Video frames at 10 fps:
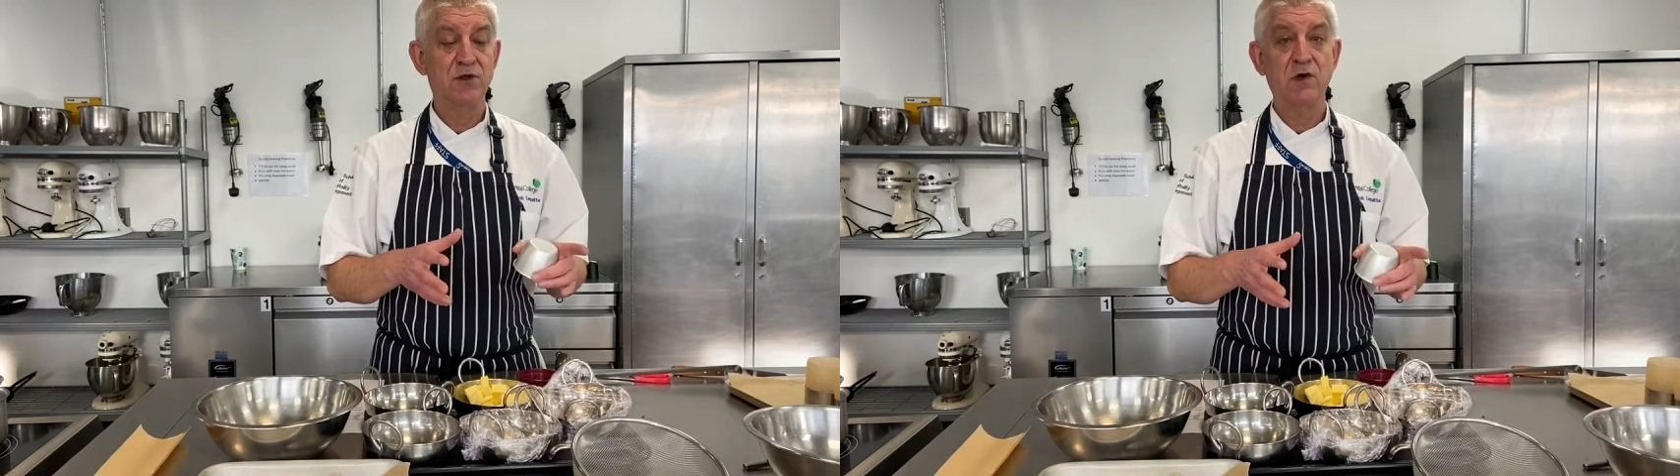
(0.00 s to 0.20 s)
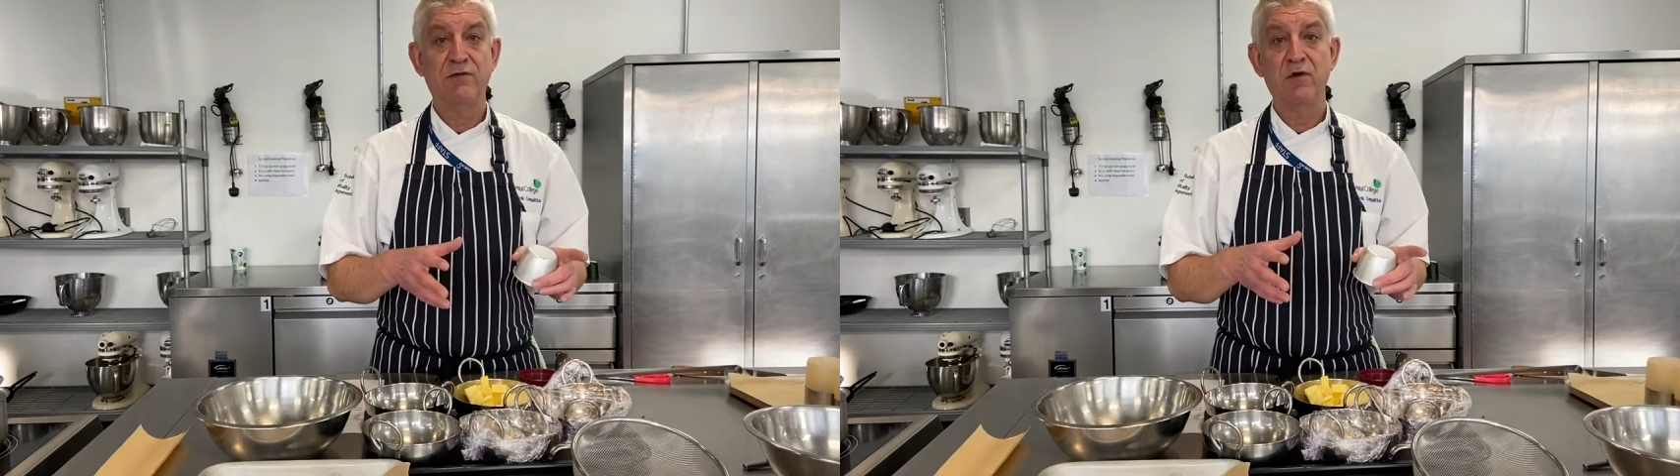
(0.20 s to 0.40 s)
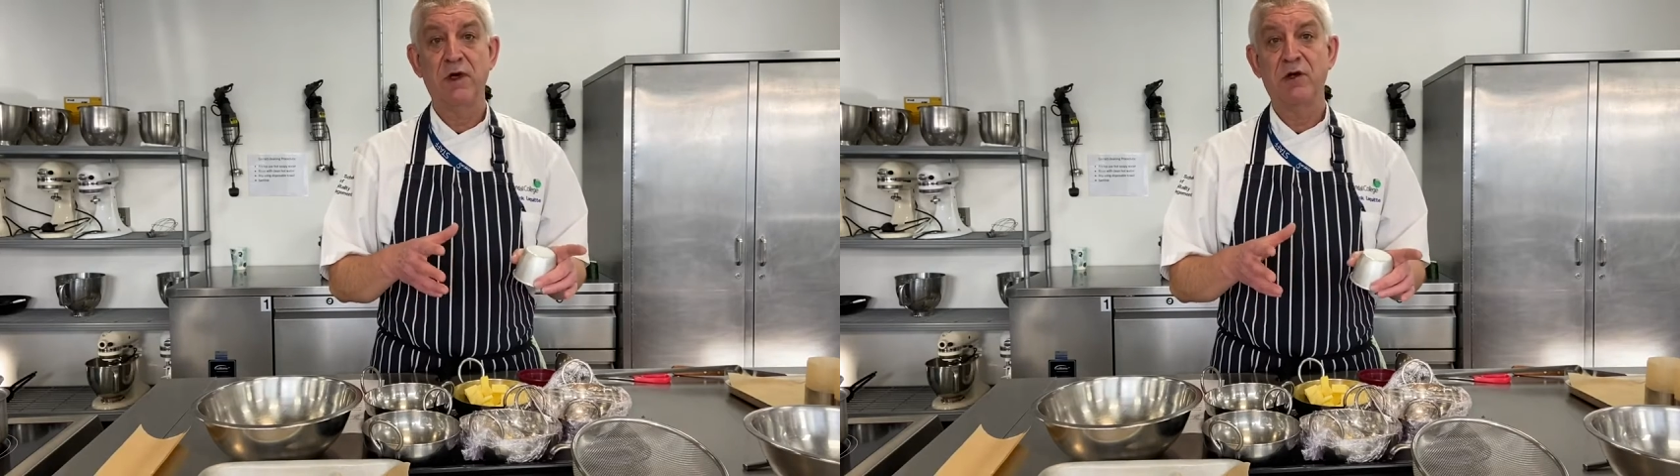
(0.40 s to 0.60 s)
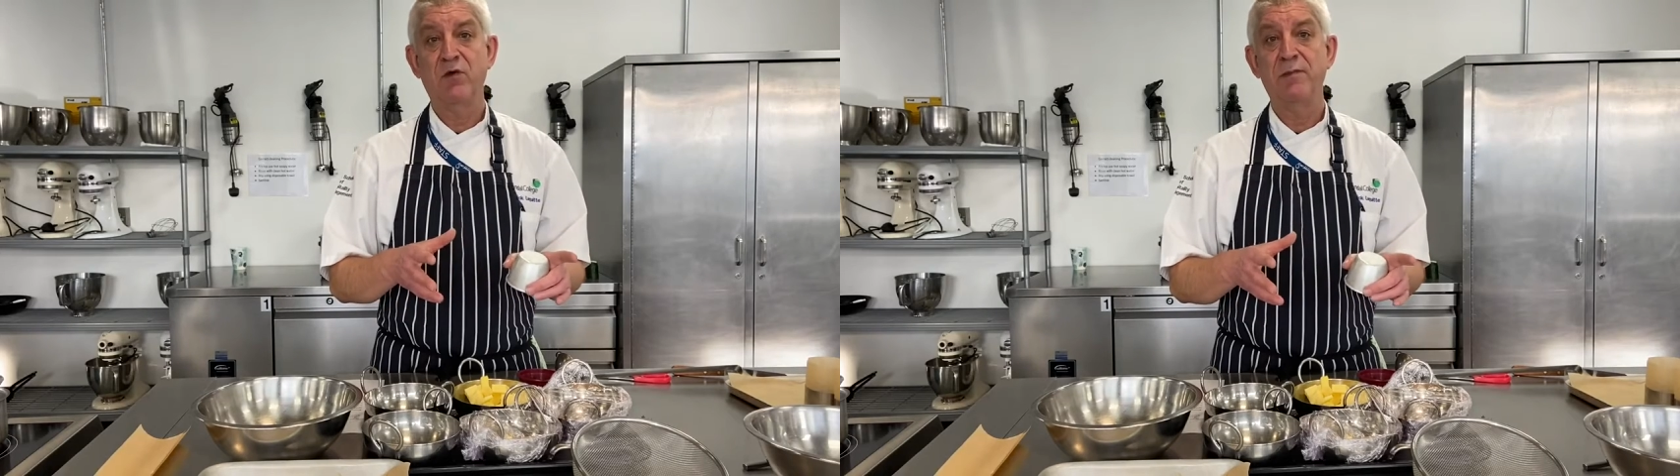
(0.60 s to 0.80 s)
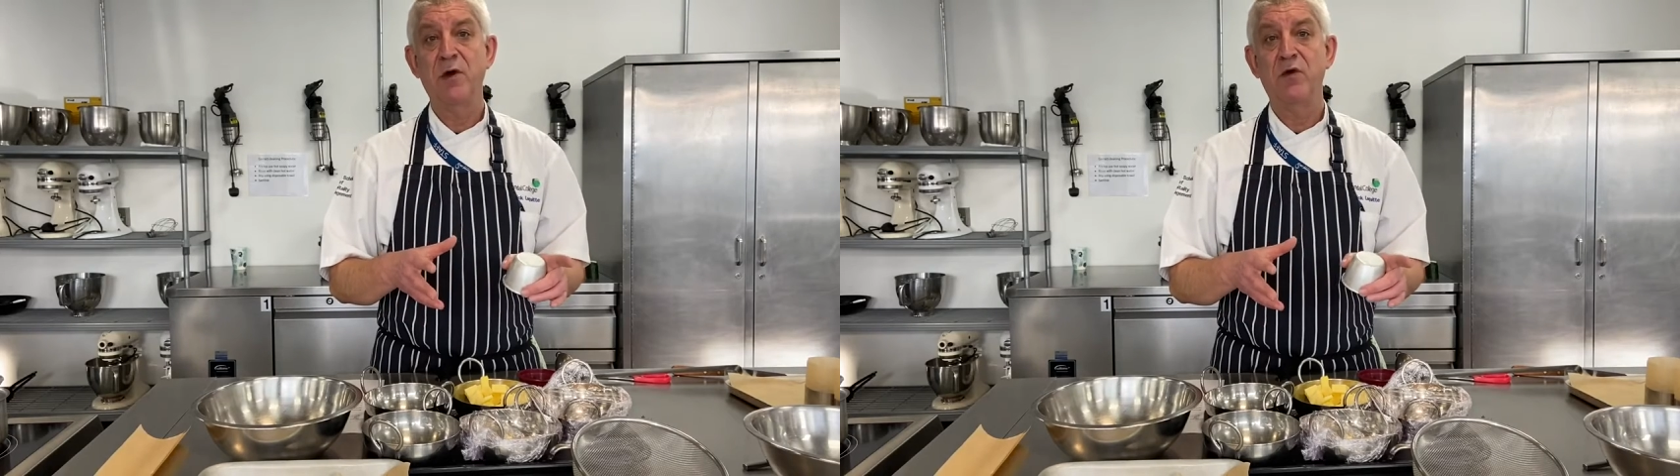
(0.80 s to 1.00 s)
to have your
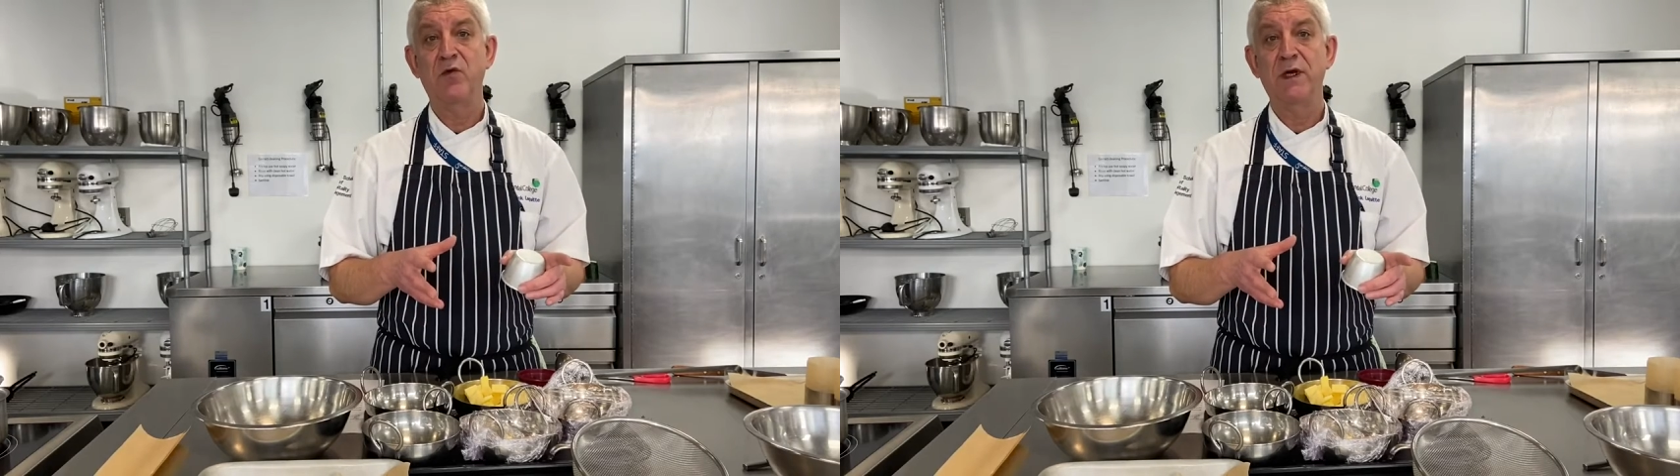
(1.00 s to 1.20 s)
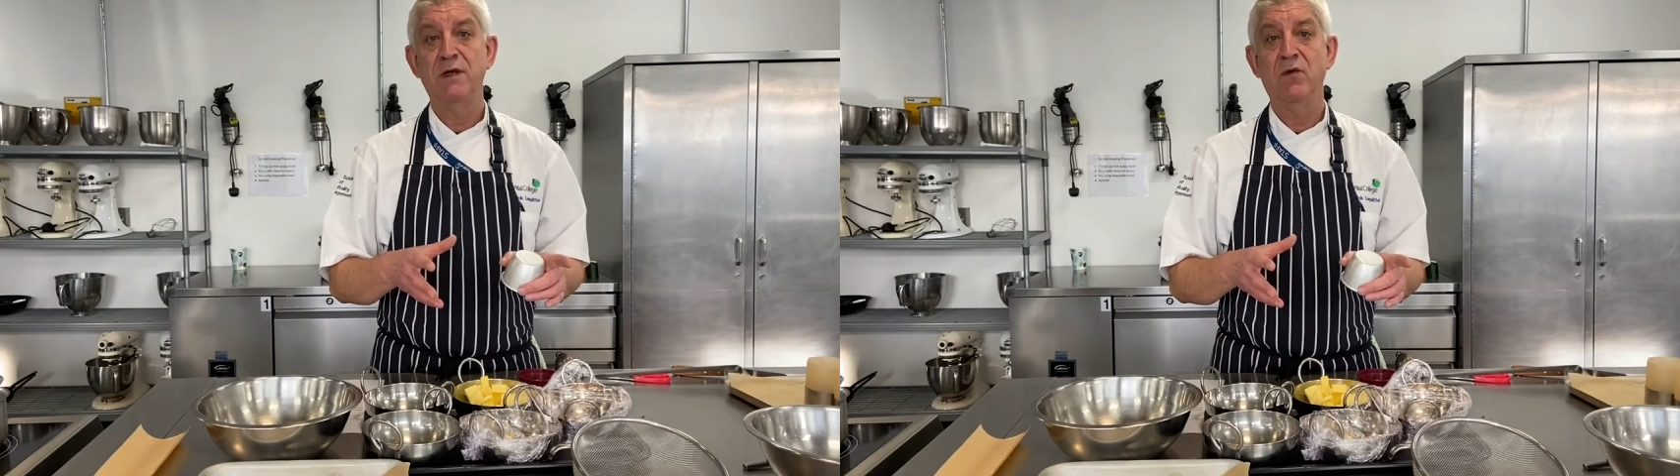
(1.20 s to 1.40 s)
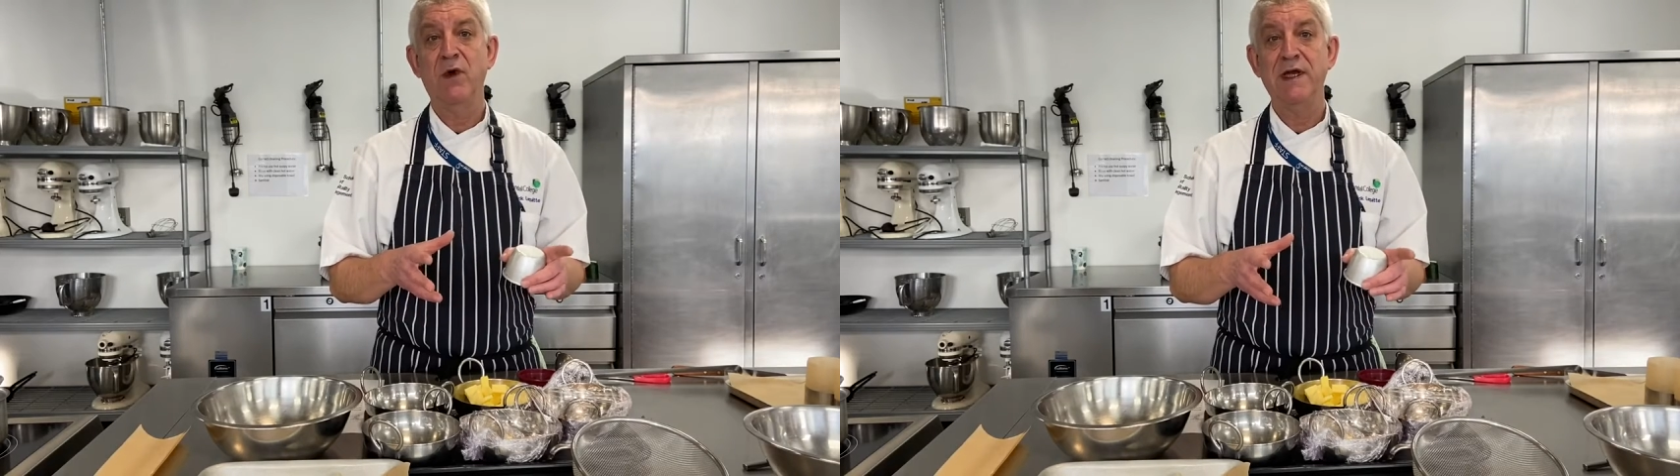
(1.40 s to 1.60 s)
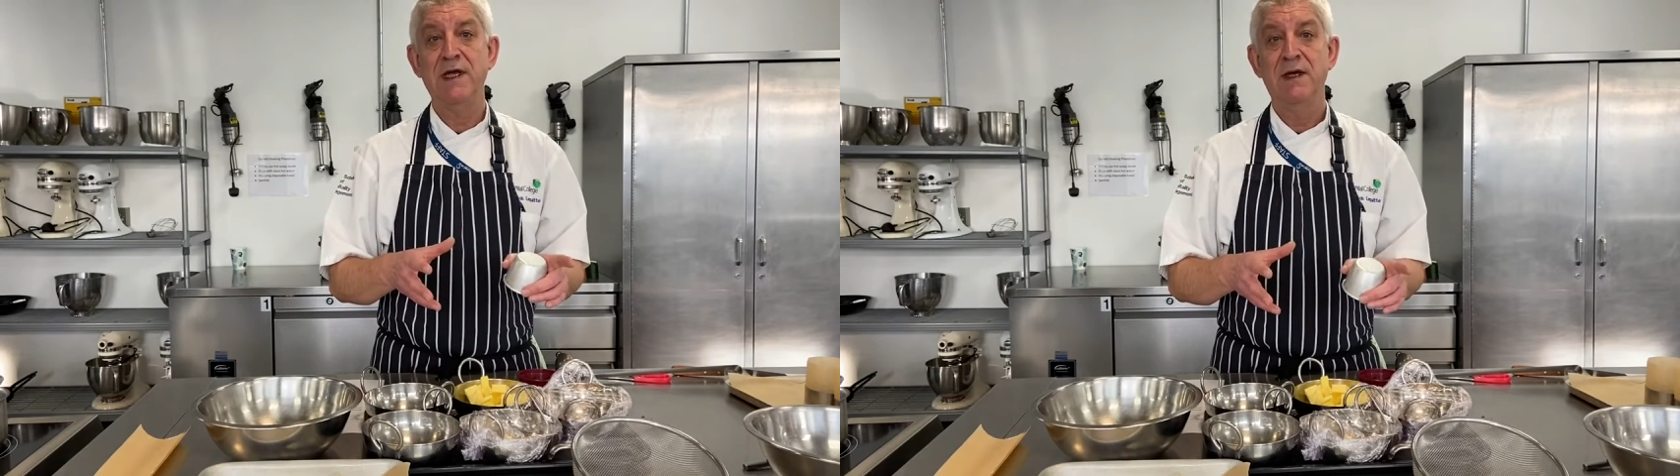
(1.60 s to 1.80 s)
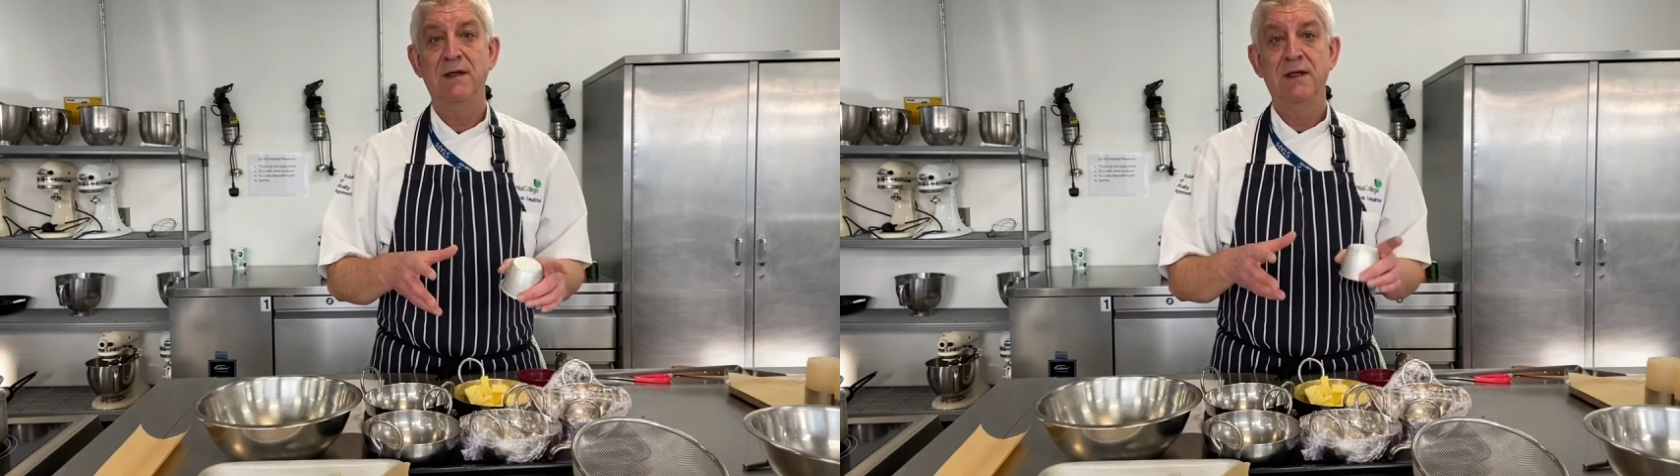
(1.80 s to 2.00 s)
equipment ready